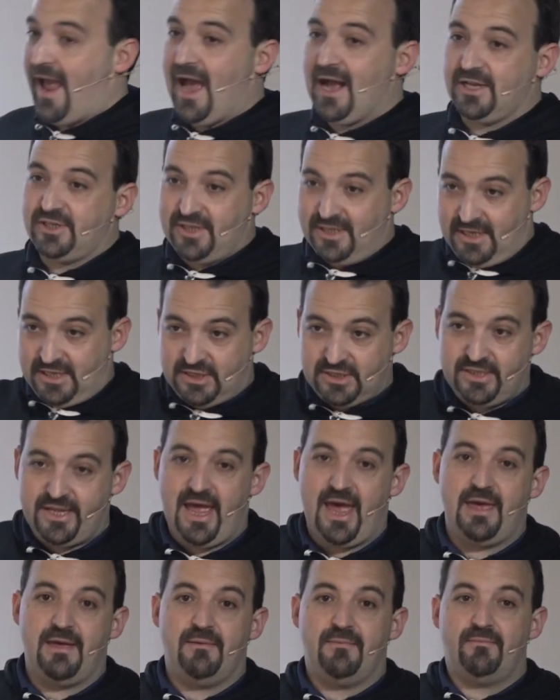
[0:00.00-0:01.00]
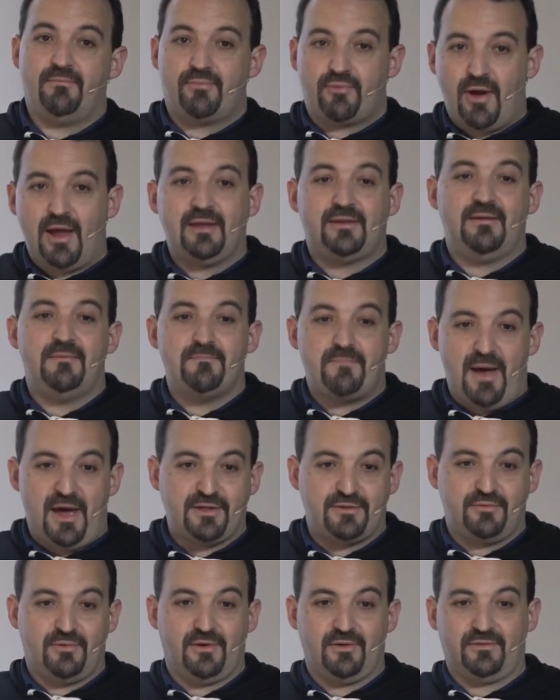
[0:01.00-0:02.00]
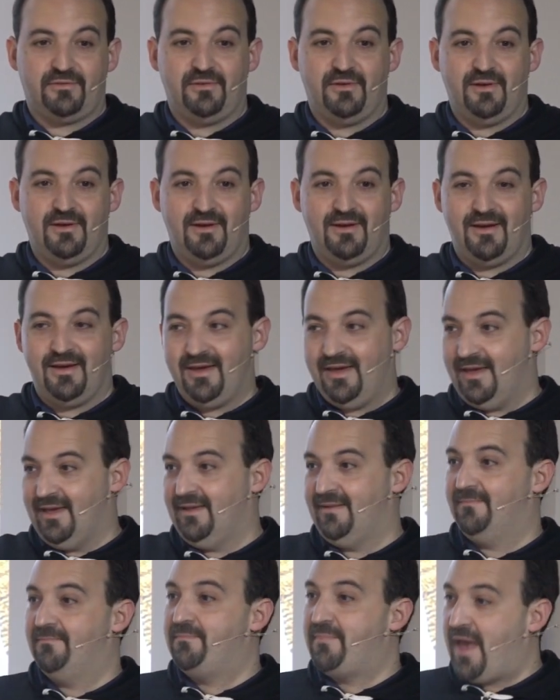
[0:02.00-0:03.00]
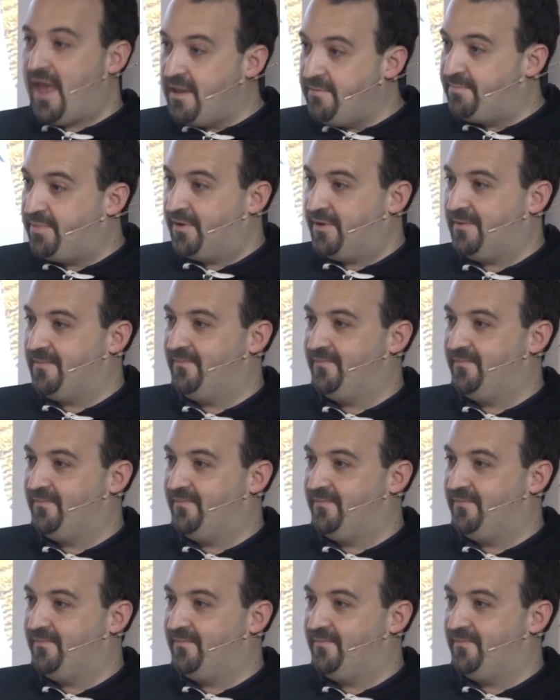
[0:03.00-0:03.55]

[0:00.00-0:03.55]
actually today writing passwords in paper,